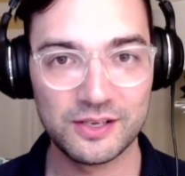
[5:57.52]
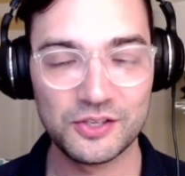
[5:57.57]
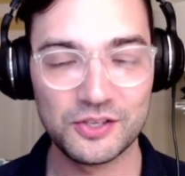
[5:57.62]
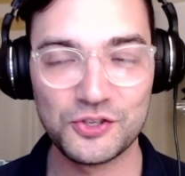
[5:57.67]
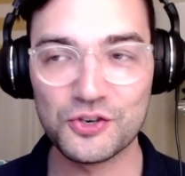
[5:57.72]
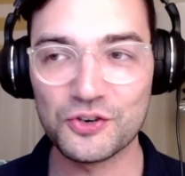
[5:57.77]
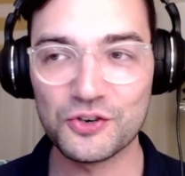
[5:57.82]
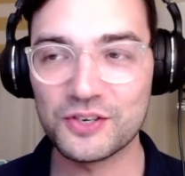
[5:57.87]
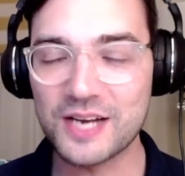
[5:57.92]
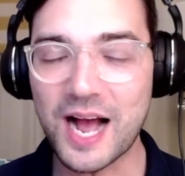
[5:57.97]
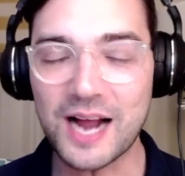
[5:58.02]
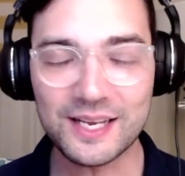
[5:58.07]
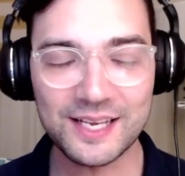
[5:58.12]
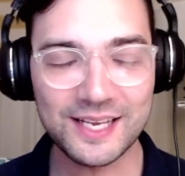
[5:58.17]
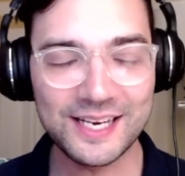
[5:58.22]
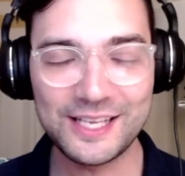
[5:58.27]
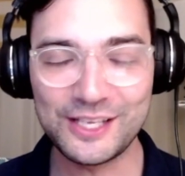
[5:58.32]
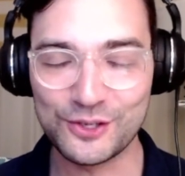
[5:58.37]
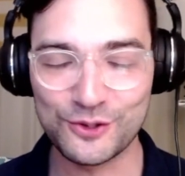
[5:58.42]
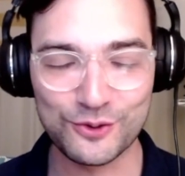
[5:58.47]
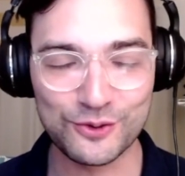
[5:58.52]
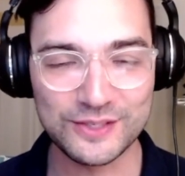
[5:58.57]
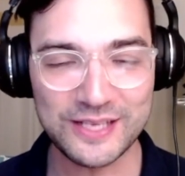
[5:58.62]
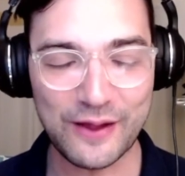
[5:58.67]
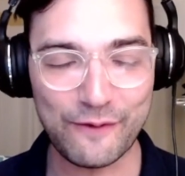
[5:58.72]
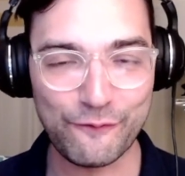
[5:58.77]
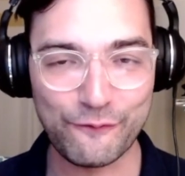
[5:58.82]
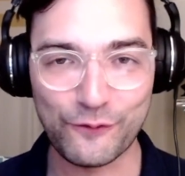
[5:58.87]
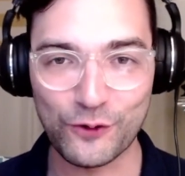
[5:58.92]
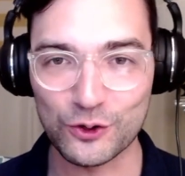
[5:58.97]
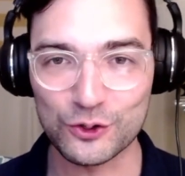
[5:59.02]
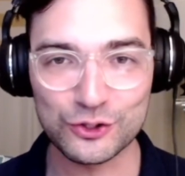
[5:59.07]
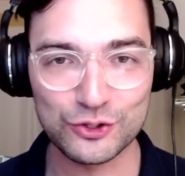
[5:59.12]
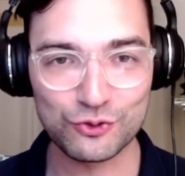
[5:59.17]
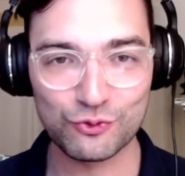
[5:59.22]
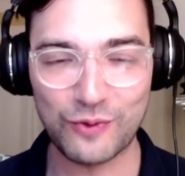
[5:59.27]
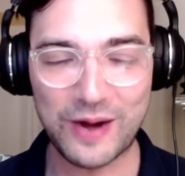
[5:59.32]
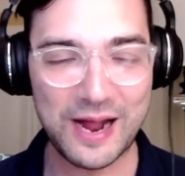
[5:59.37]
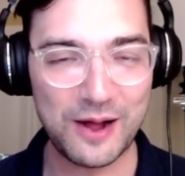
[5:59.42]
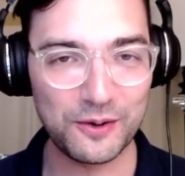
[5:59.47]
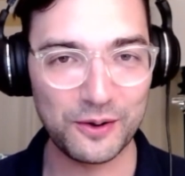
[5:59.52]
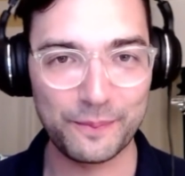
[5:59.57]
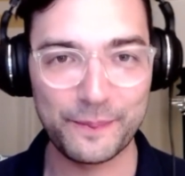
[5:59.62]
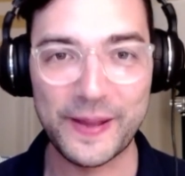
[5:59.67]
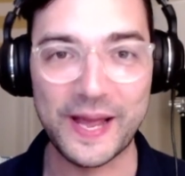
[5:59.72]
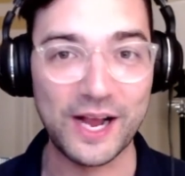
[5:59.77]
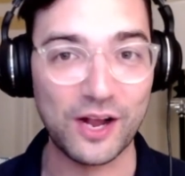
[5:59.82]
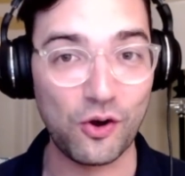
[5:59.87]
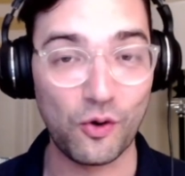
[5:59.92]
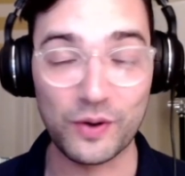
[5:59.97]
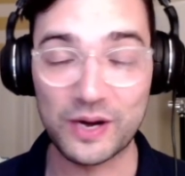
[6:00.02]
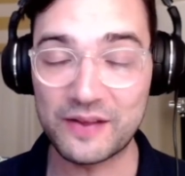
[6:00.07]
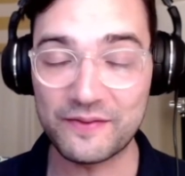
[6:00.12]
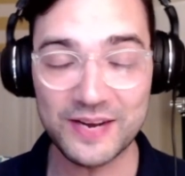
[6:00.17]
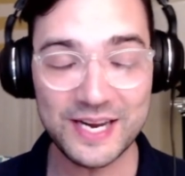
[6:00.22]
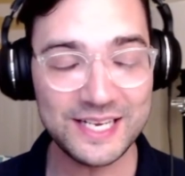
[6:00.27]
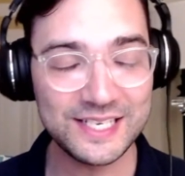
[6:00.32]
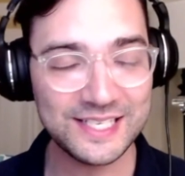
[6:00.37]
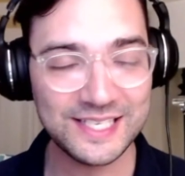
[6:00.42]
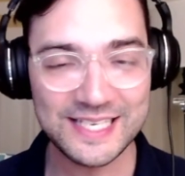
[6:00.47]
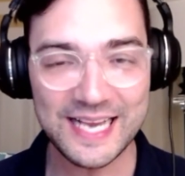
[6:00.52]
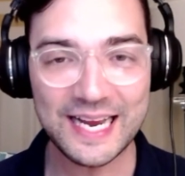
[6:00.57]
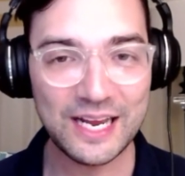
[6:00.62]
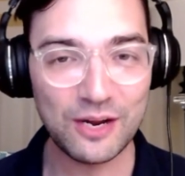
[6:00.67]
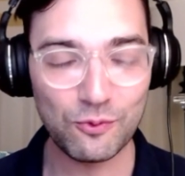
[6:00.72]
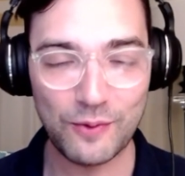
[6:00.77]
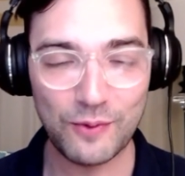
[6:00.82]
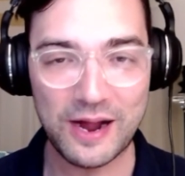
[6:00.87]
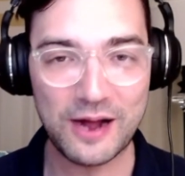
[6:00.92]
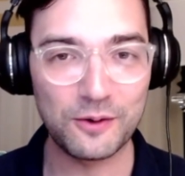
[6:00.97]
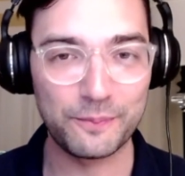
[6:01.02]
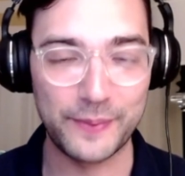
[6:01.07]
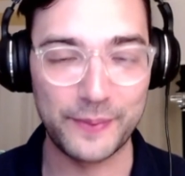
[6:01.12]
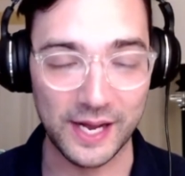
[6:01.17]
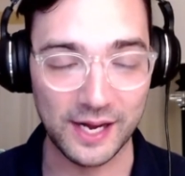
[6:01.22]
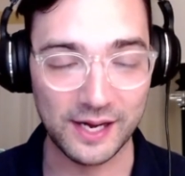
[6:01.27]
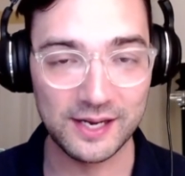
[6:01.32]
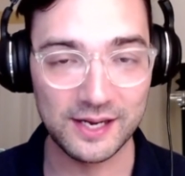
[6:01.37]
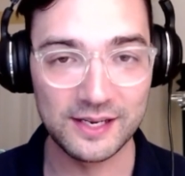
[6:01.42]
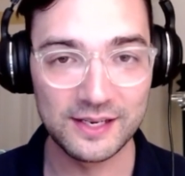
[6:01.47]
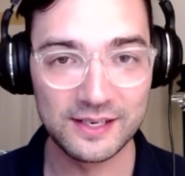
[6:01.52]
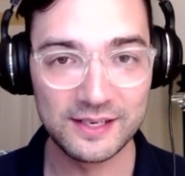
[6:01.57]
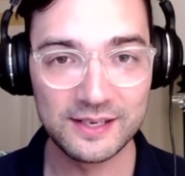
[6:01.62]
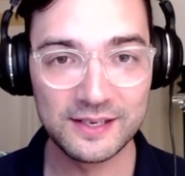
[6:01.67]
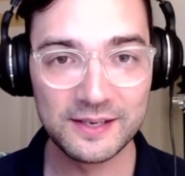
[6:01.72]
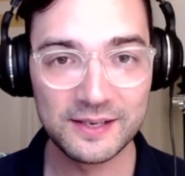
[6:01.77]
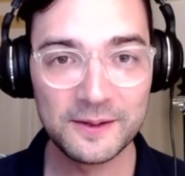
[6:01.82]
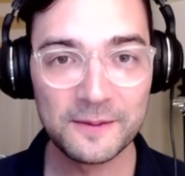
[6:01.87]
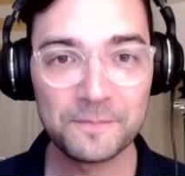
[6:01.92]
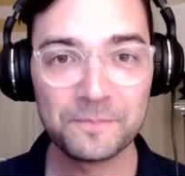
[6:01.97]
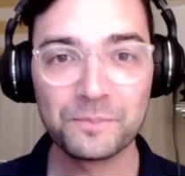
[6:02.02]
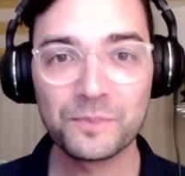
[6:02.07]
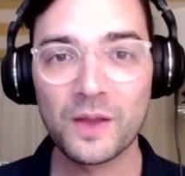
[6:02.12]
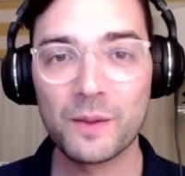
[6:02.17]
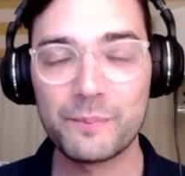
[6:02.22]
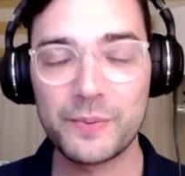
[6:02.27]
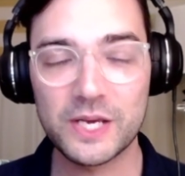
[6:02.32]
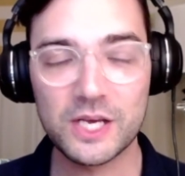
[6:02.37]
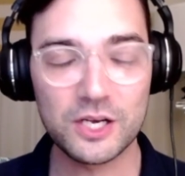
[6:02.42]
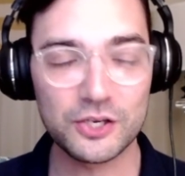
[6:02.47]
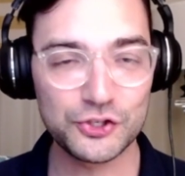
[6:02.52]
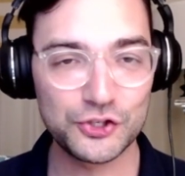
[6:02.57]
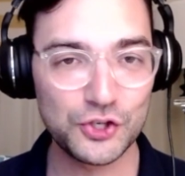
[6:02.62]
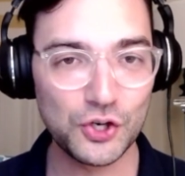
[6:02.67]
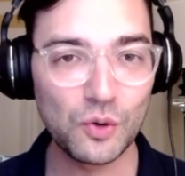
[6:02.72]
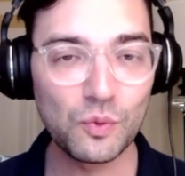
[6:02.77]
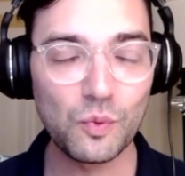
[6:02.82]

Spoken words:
You're not going to use a first round pick or even a second round pick because you're